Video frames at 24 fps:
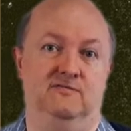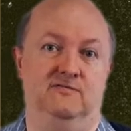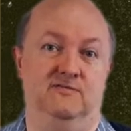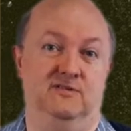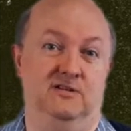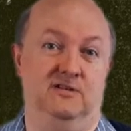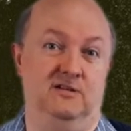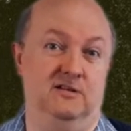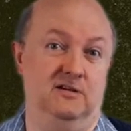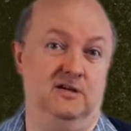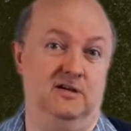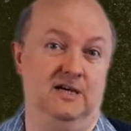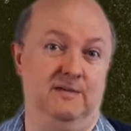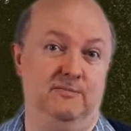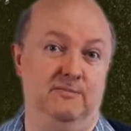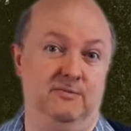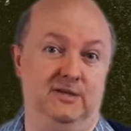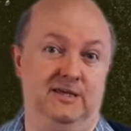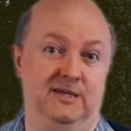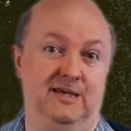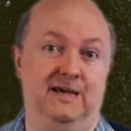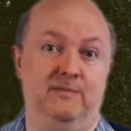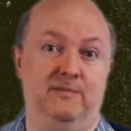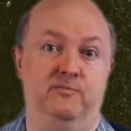of the lime
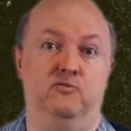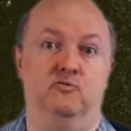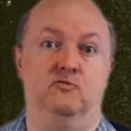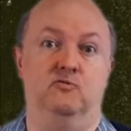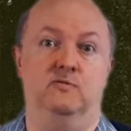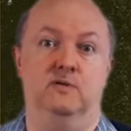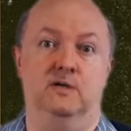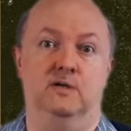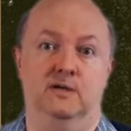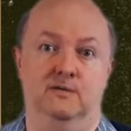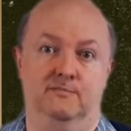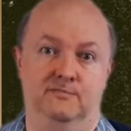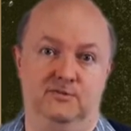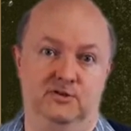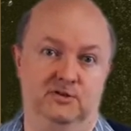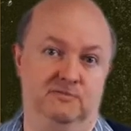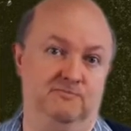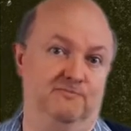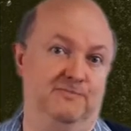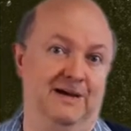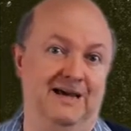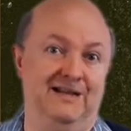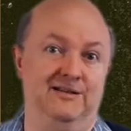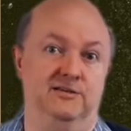and the apple
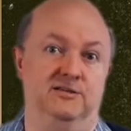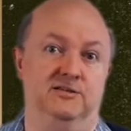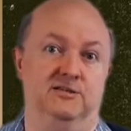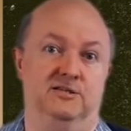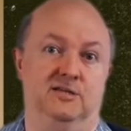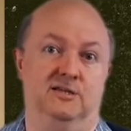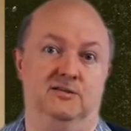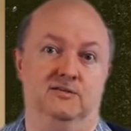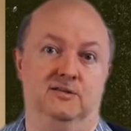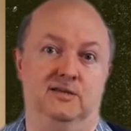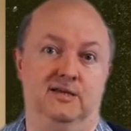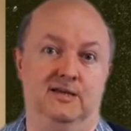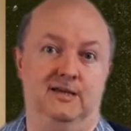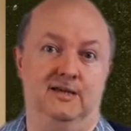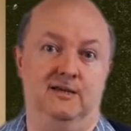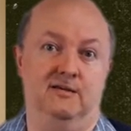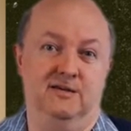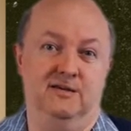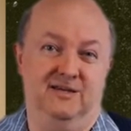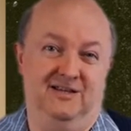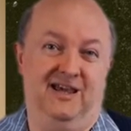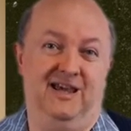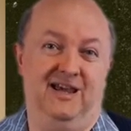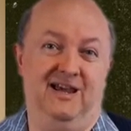just balancing
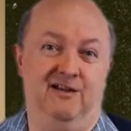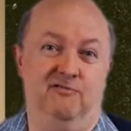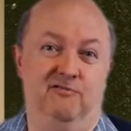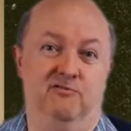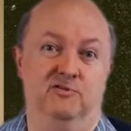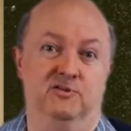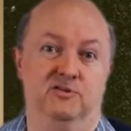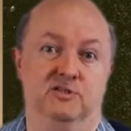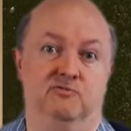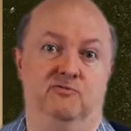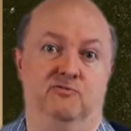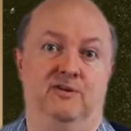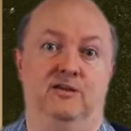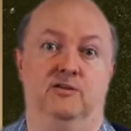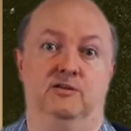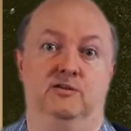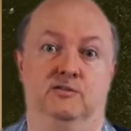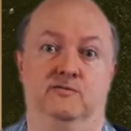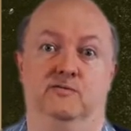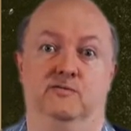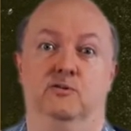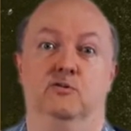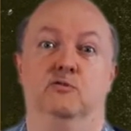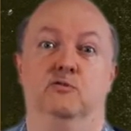the inherent
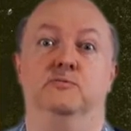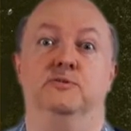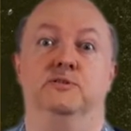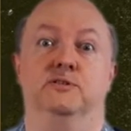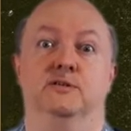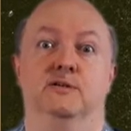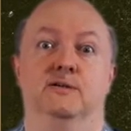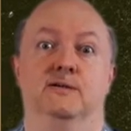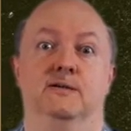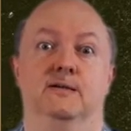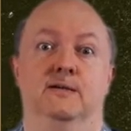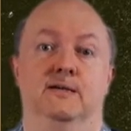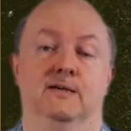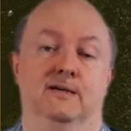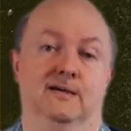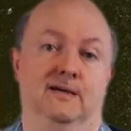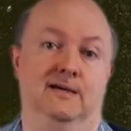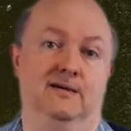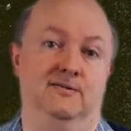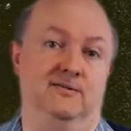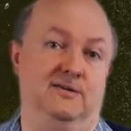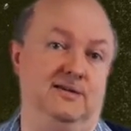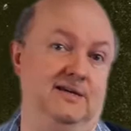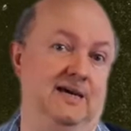sweetness of the lobster,
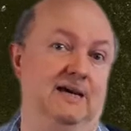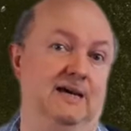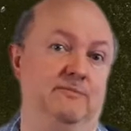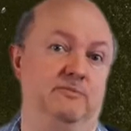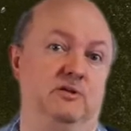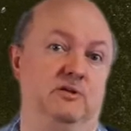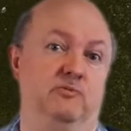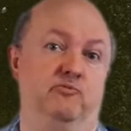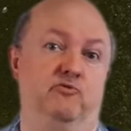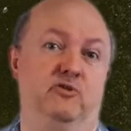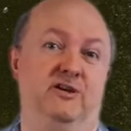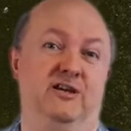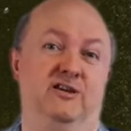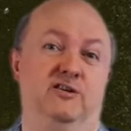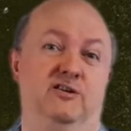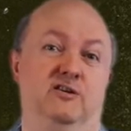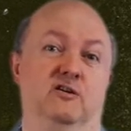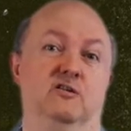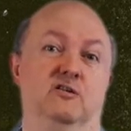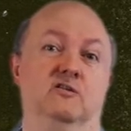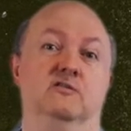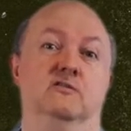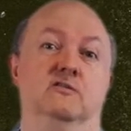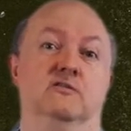and the cabbage bringing
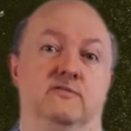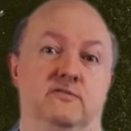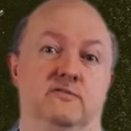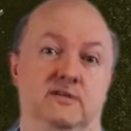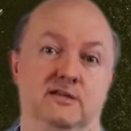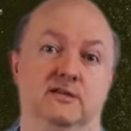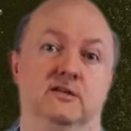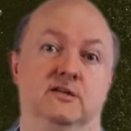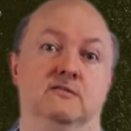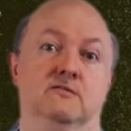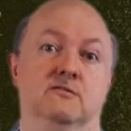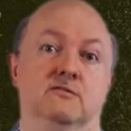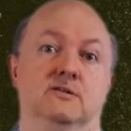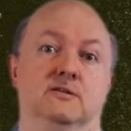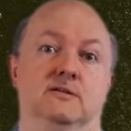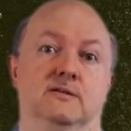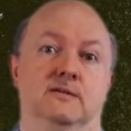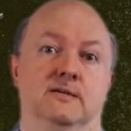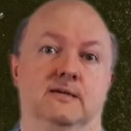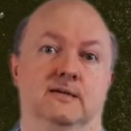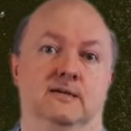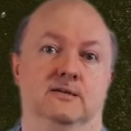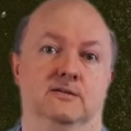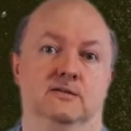an earthy note.
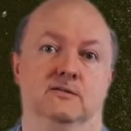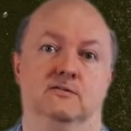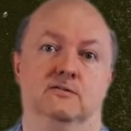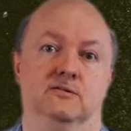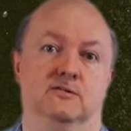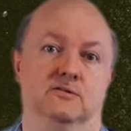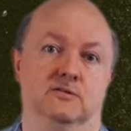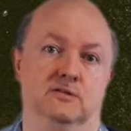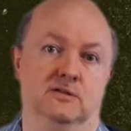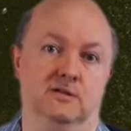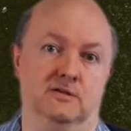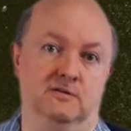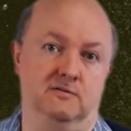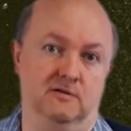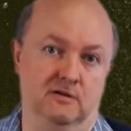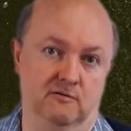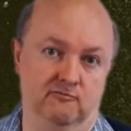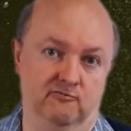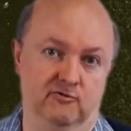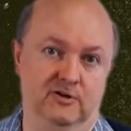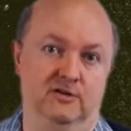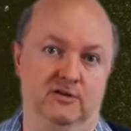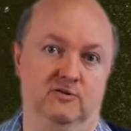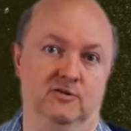So this is a
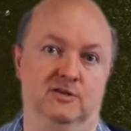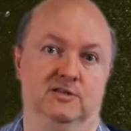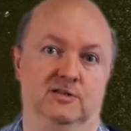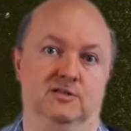really good